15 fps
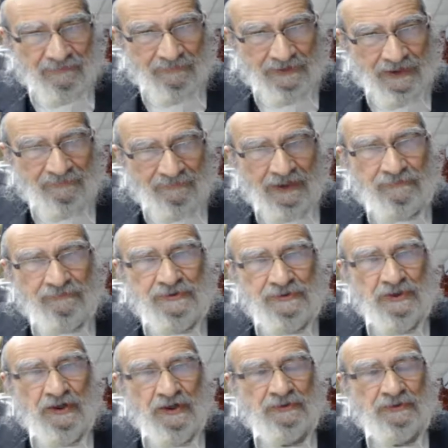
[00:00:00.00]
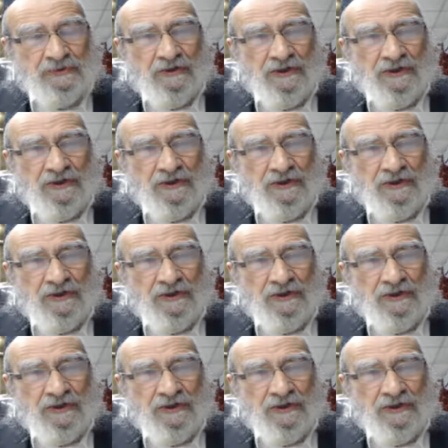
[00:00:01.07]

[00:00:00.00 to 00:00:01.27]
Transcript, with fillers: a direct result